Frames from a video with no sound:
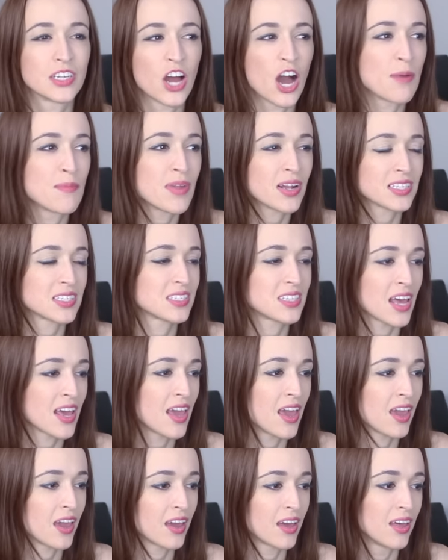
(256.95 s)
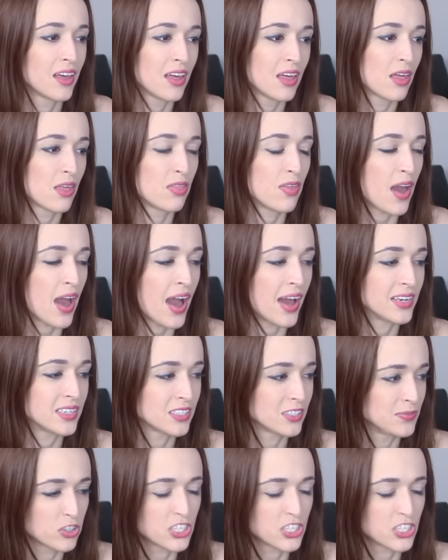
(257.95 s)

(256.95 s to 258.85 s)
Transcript: Now, I'm not saying that